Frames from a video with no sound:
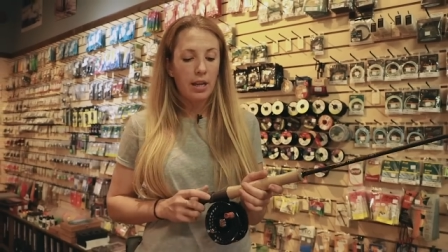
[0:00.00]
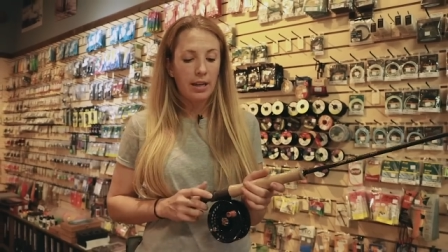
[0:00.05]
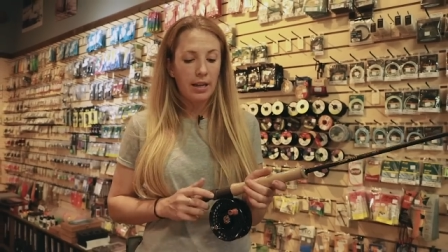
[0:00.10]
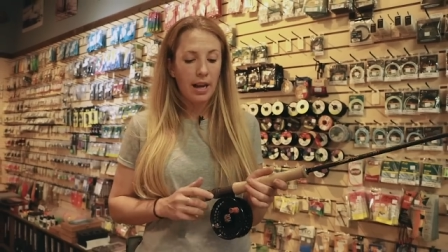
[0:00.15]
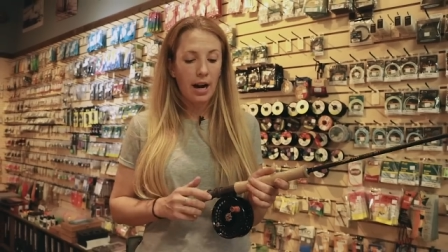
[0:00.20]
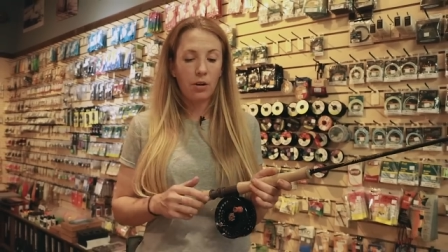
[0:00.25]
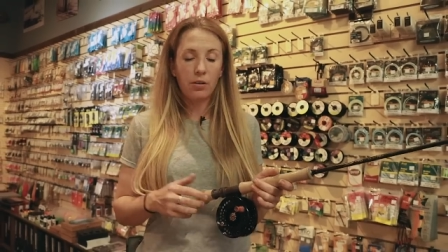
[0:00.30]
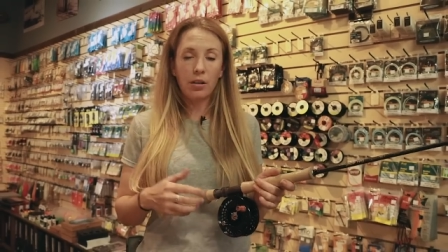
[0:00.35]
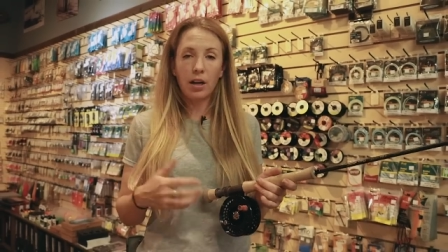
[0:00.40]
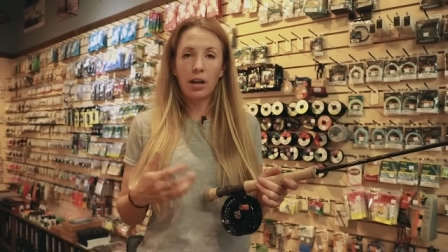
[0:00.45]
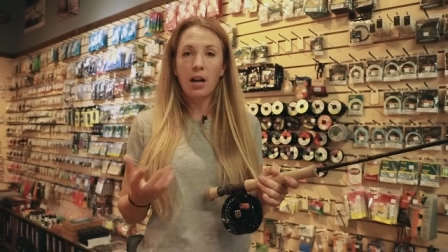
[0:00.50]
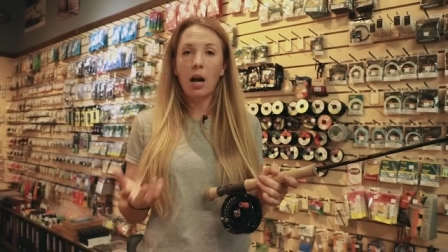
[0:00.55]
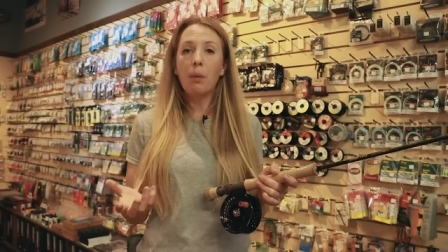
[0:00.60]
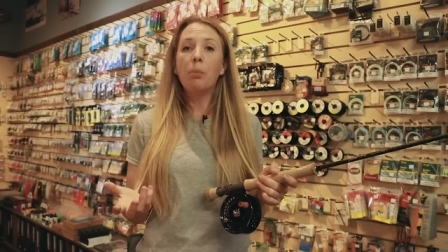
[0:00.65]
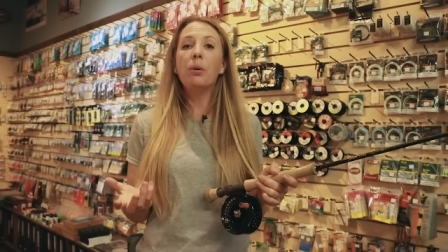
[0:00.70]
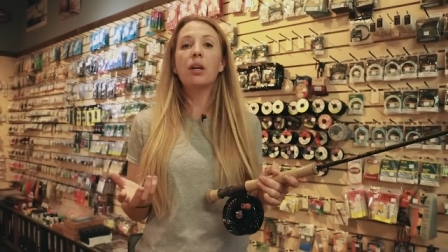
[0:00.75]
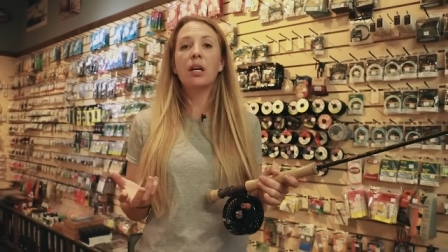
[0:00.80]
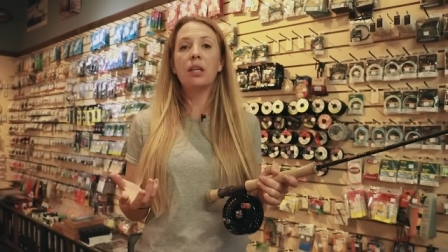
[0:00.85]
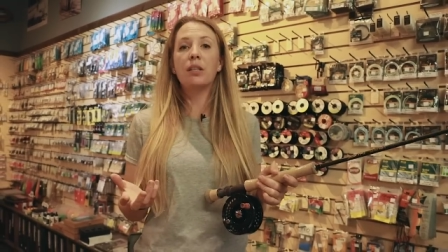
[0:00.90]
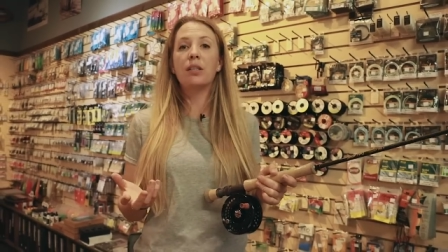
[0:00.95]
Now, a
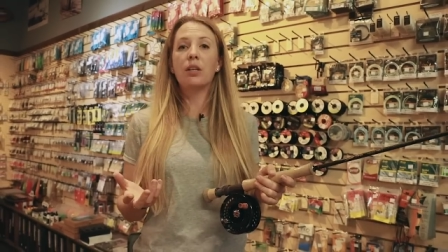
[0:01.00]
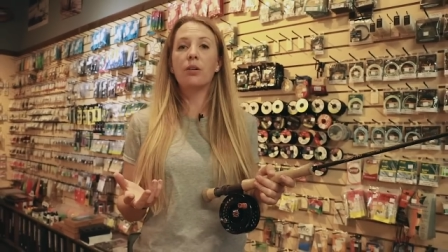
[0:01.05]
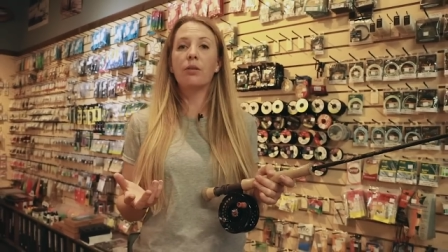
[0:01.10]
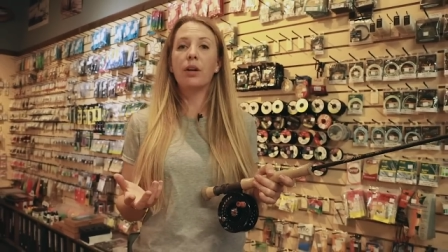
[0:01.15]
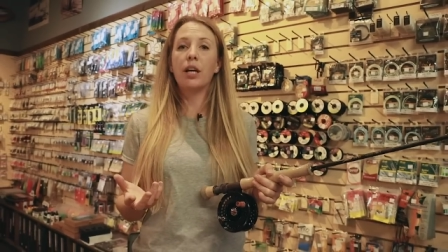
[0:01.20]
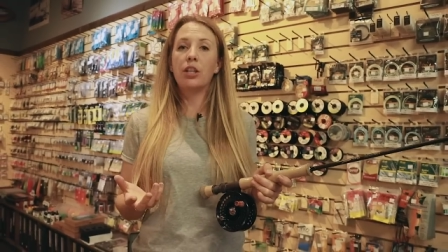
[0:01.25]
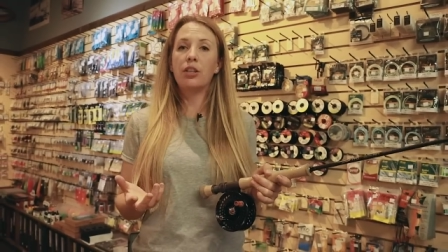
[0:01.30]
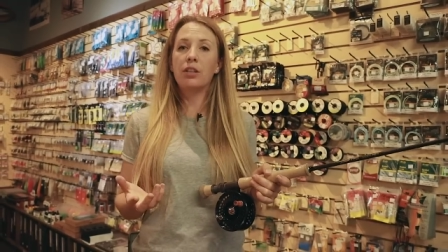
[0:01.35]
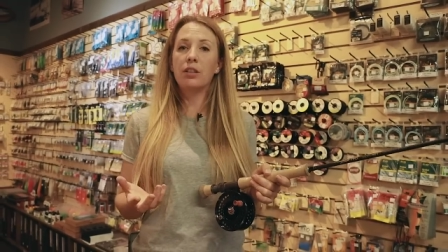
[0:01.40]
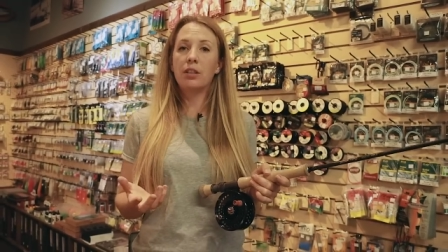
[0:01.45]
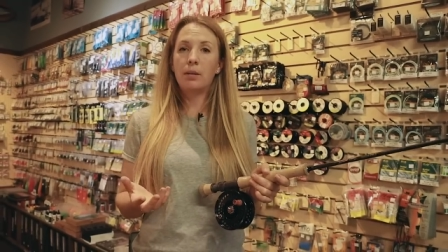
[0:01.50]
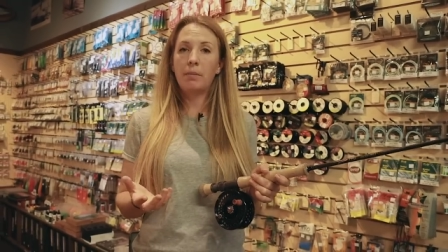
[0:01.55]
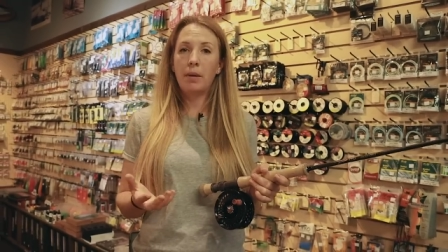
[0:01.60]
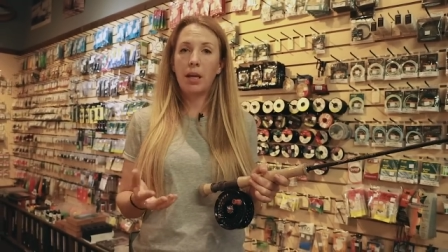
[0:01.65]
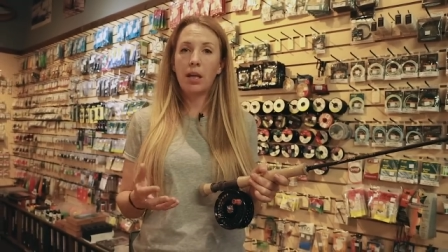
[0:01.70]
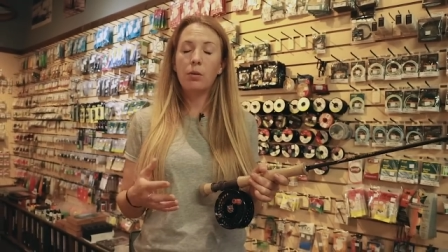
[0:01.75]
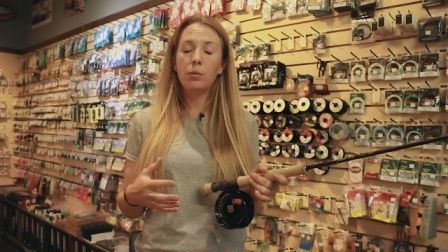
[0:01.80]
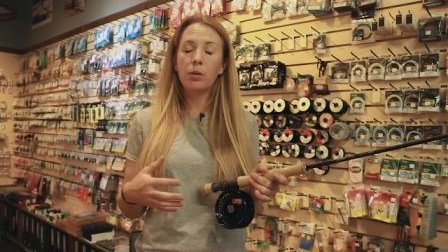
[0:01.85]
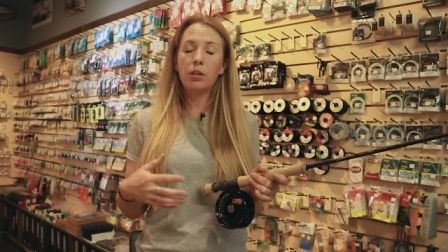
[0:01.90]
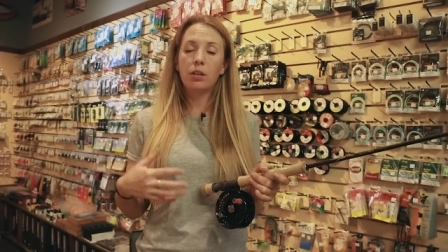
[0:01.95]
couple considerations to
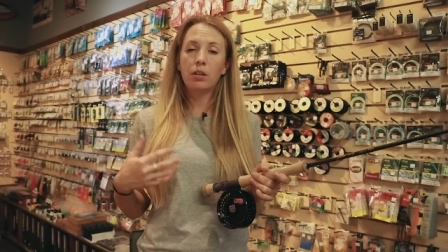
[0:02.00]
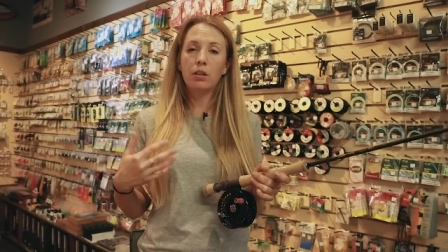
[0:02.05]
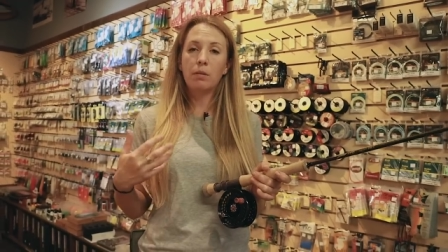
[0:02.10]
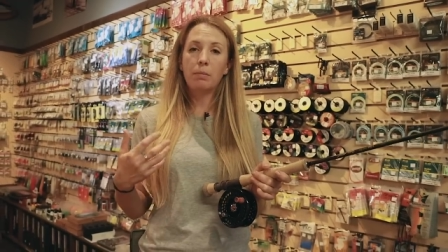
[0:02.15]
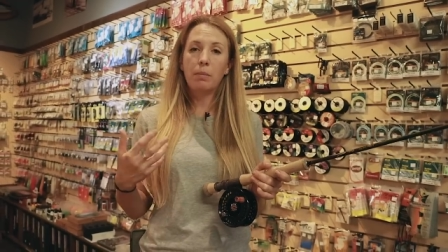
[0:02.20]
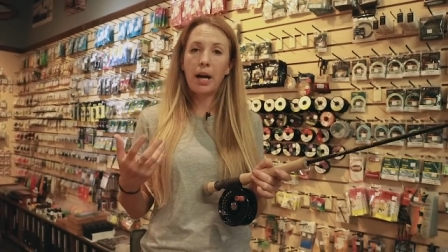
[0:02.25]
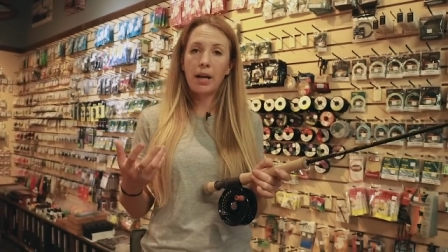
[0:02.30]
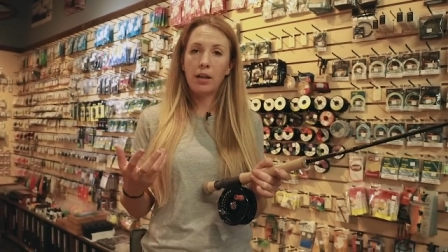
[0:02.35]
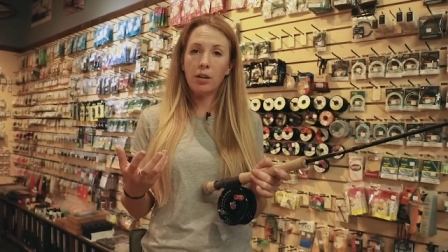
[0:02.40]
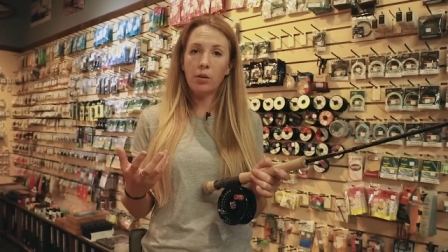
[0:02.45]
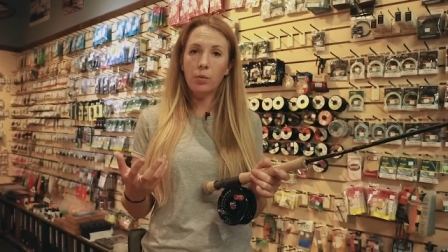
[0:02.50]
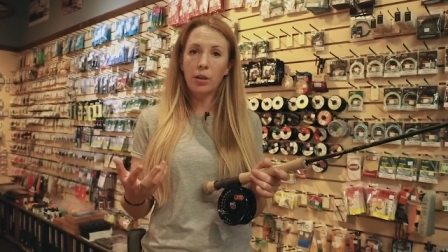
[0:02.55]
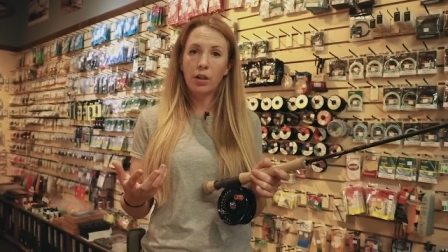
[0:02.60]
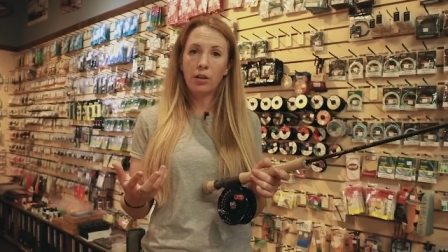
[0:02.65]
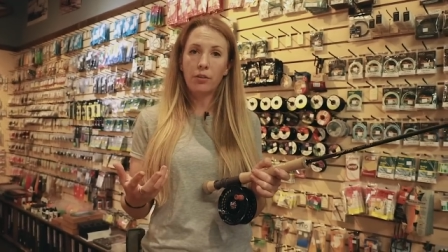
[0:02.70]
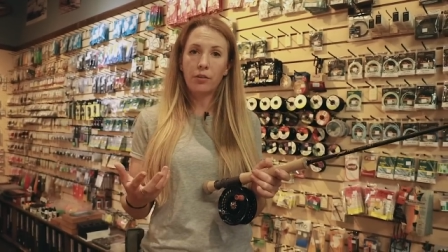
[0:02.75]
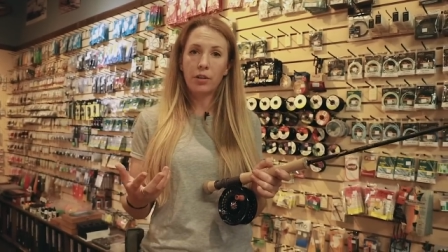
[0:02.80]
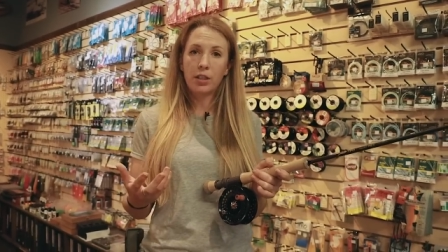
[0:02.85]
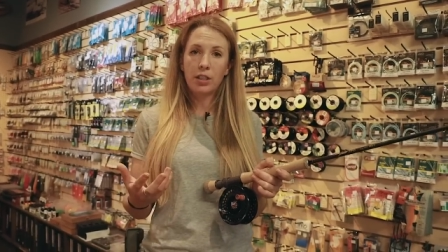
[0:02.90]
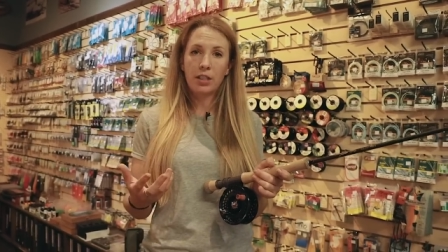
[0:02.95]
make when you're buying a
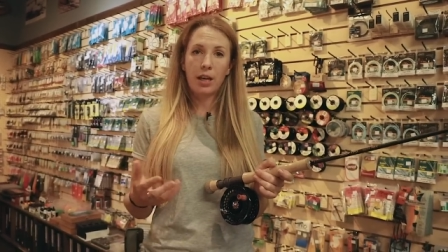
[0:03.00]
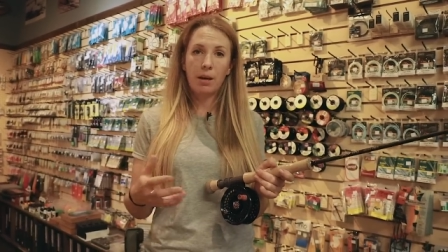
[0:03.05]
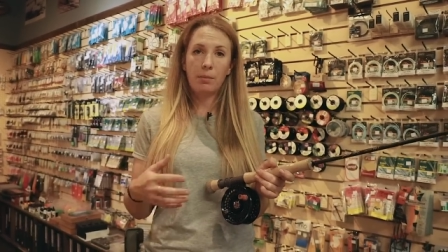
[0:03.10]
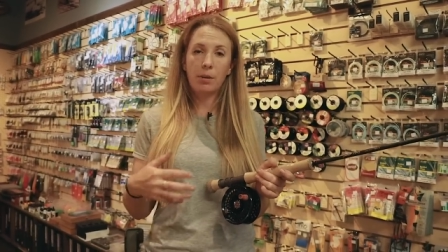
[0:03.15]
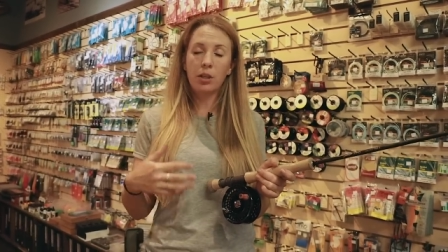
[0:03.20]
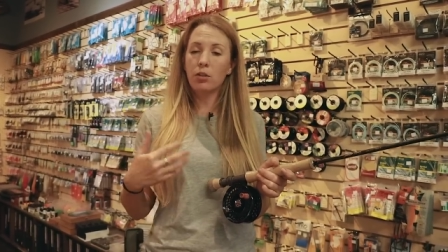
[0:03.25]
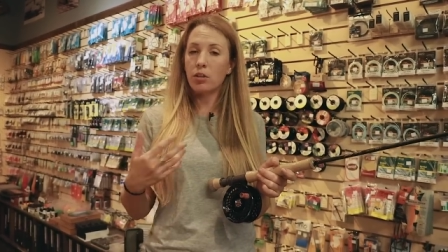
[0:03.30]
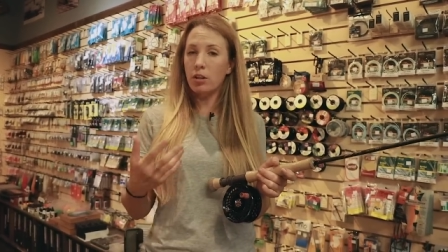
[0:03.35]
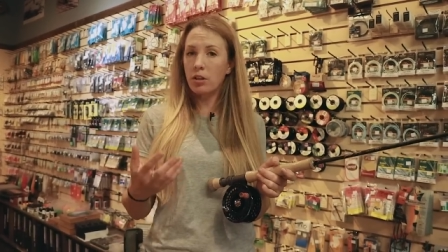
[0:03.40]
reel for salmon,